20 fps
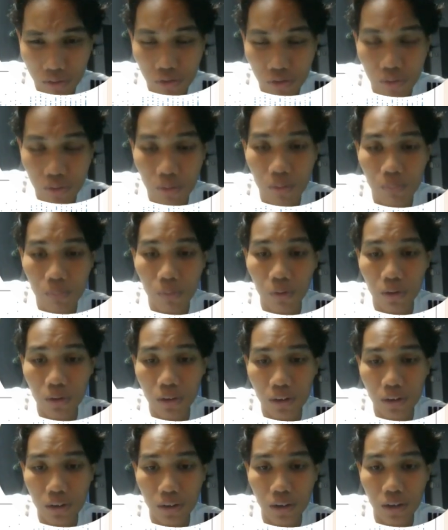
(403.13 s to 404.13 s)

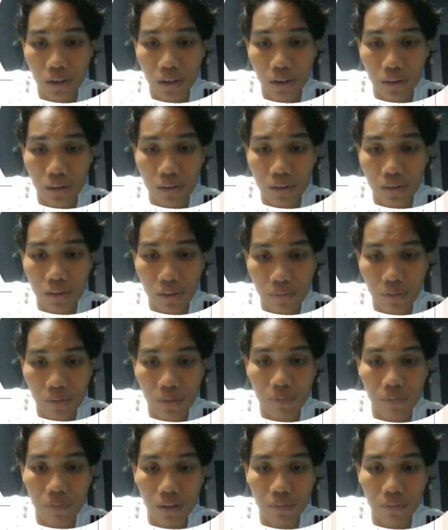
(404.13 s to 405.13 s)

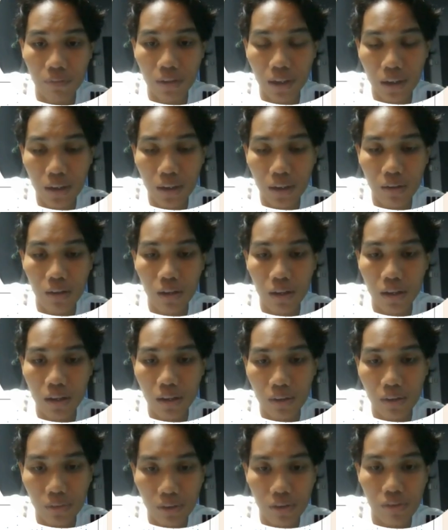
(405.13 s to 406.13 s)
0.3759,
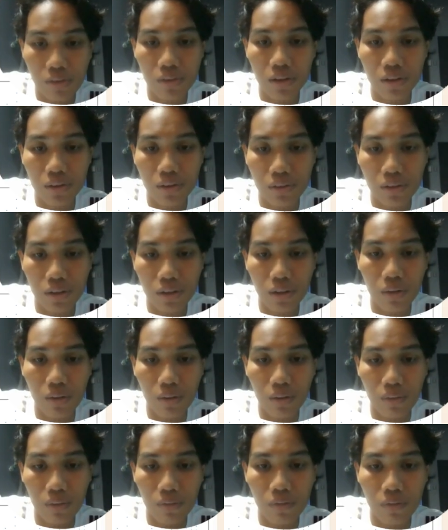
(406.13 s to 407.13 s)
a t-statistic
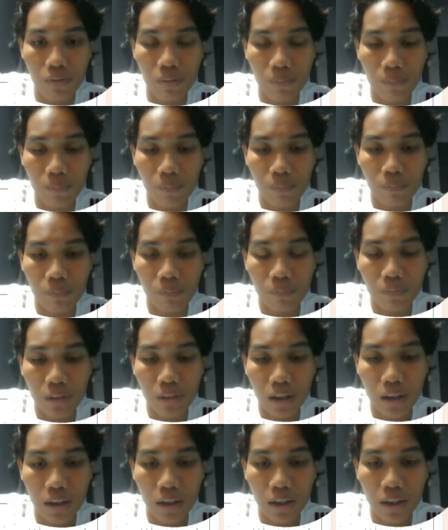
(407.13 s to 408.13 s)
of
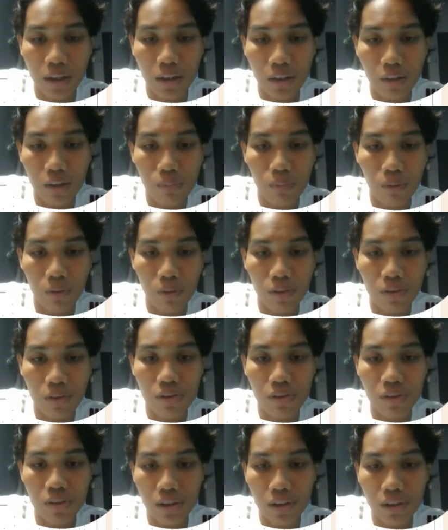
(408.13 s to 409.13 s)

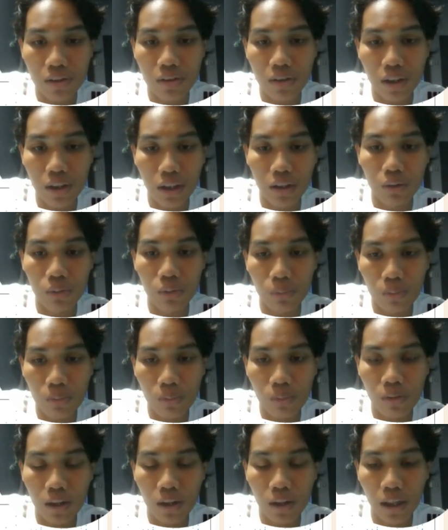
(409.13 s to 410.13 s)

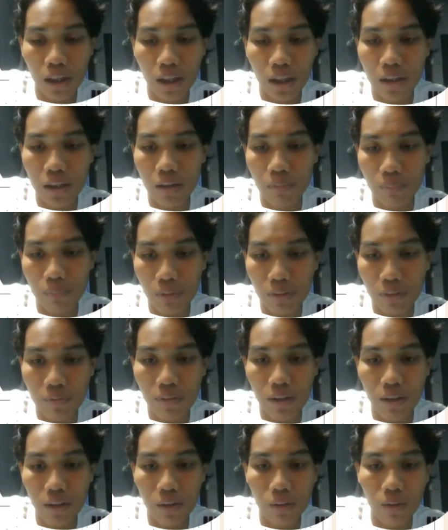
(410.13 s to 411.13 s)
90.692, and a
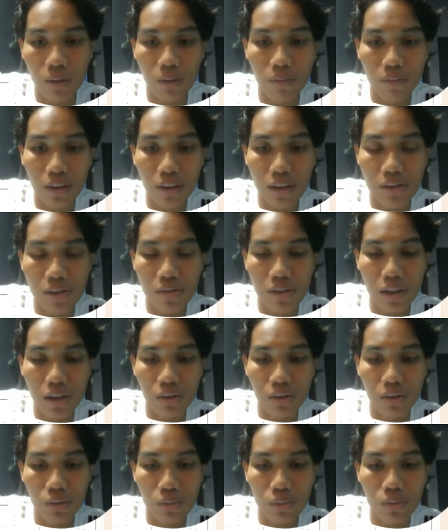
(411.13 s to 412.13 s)
p-value of less
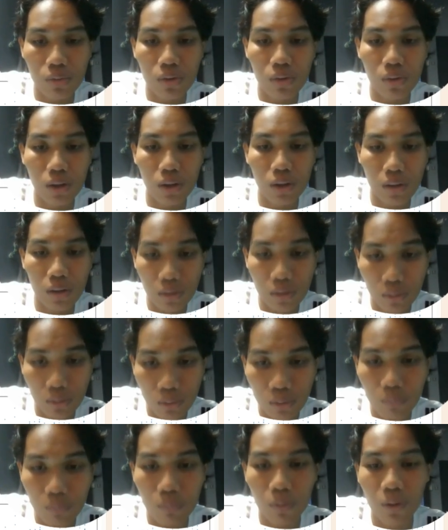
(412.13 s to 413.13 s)
than
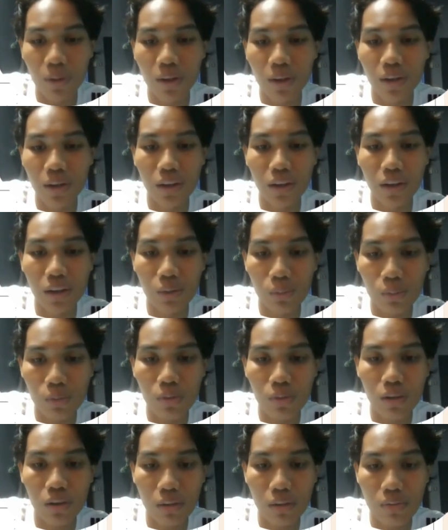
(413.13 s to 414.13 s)

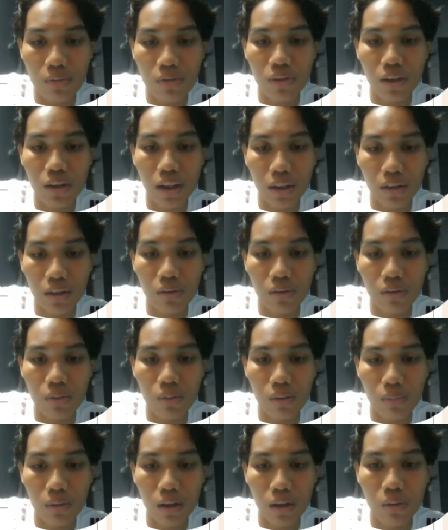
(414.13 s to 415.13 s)
2.2 times 10
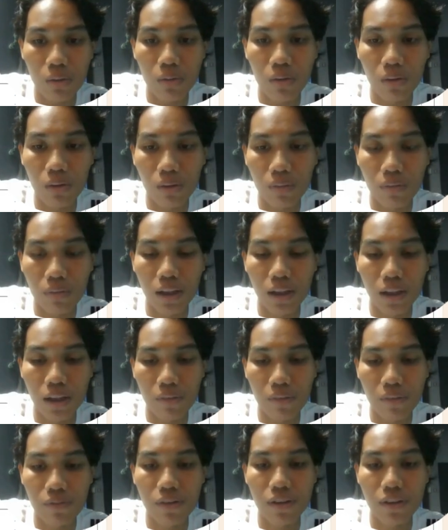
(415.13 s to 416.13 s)
to the power of
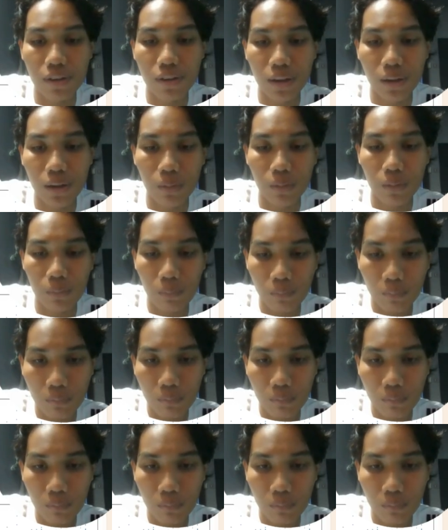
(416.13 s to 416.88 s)
negative 16.